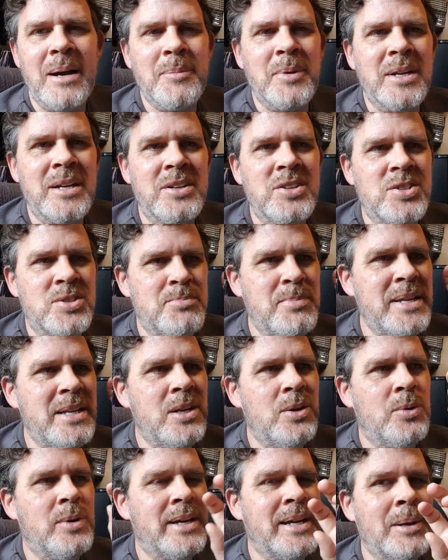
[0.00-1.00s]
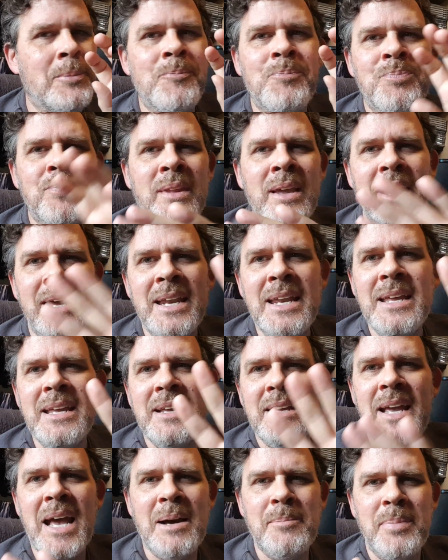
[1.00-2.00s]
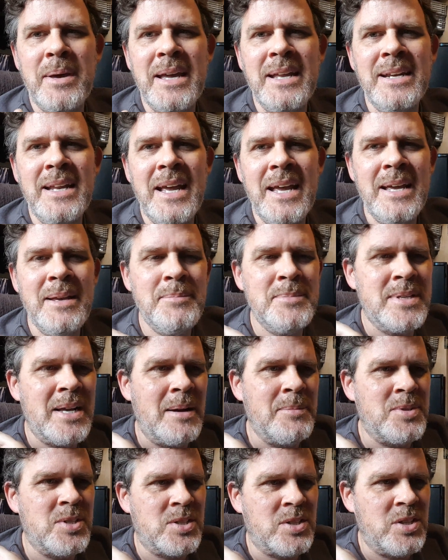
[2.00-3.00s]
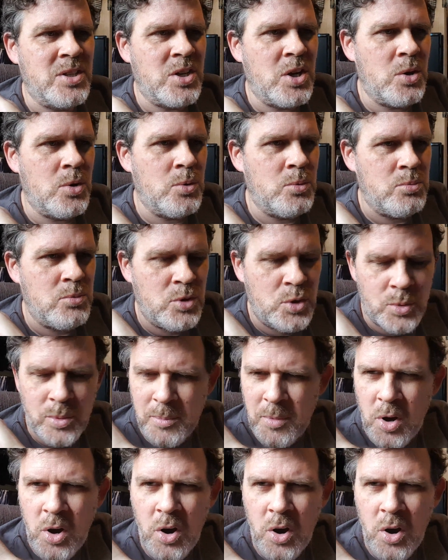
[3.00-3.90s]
I'm going to just be doing any campaign games. I'm just going to go do them